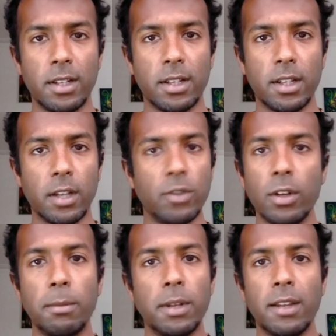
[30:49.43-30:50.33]
I
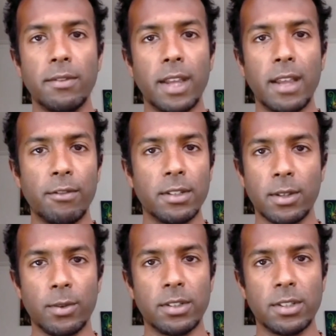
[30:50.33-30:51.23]
truly believe every
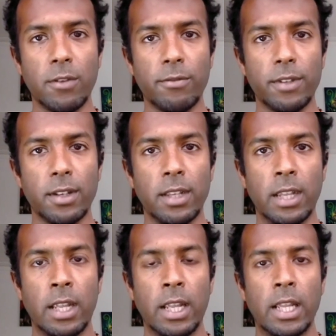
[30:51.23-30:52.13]
soul is confident.
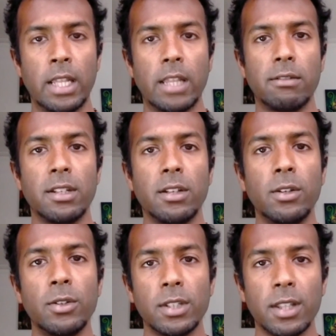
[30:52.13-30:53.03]
There is an
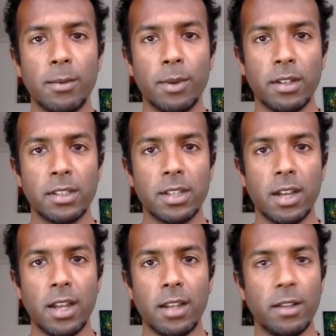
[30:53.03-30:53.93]
illusion that we are
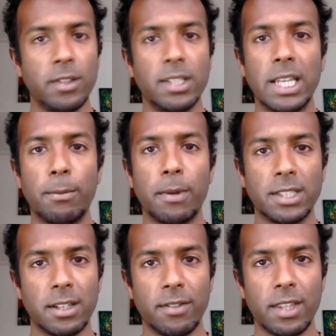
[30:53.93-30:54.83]
shy. I used to tell
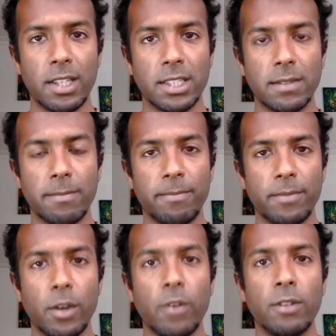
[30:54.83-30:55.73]
myself this
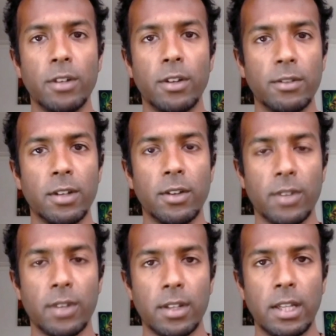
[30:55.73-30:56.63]
over and over and
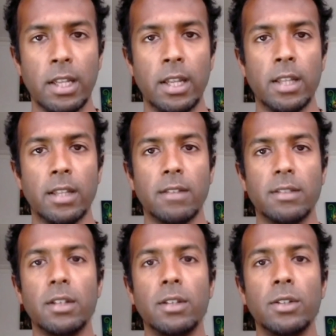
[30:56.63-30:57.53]
over. There's
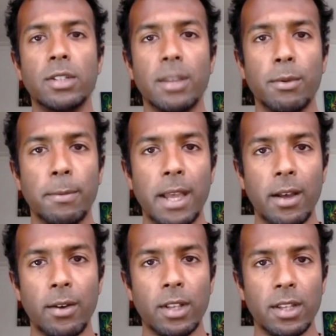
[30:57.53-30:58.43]
an illusion that we're
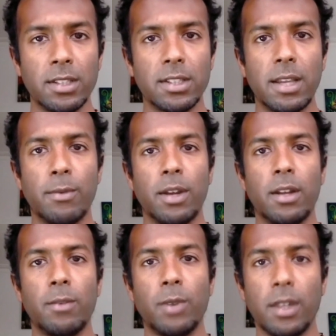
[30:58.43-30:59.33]
powerless, that we're
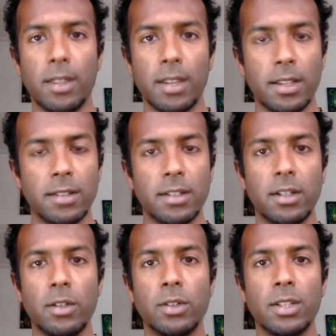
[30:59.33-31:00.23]
unworthy. There's an
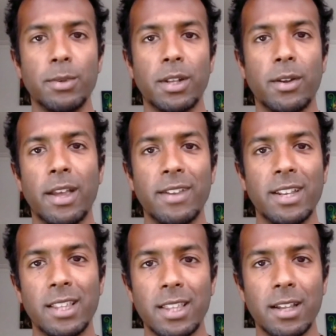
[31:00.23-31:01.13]
illusion that we don't have
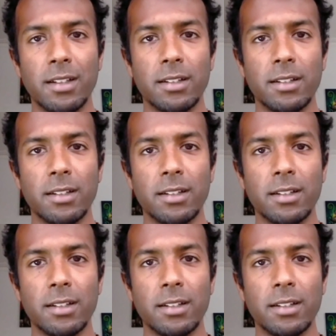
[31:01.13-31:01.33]
anything